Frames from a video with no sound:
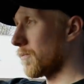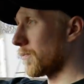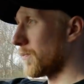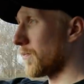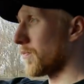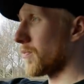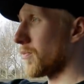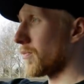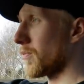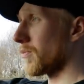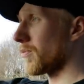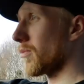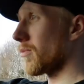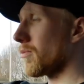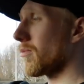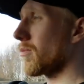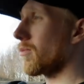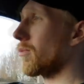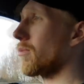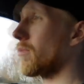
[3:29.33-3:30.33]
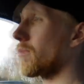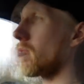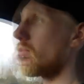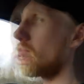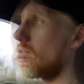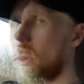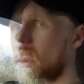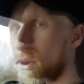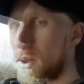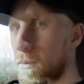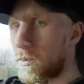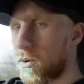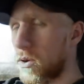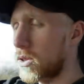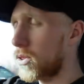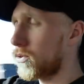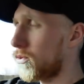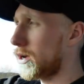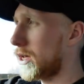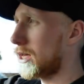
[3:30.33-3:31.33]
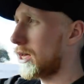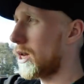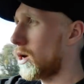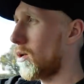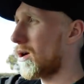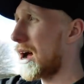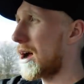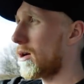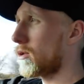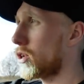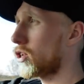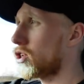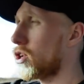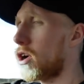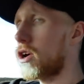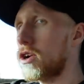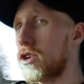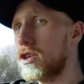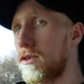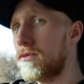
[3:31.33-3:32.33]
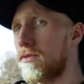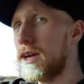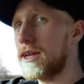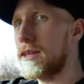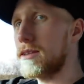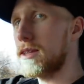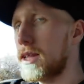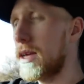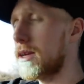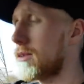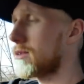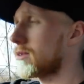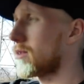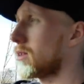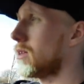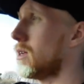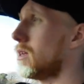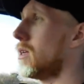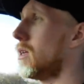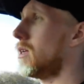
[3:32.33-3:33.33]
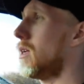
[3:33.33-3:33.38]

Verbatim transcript: Uh, we've got a 3.3 kilowatt hour charger fitted to this,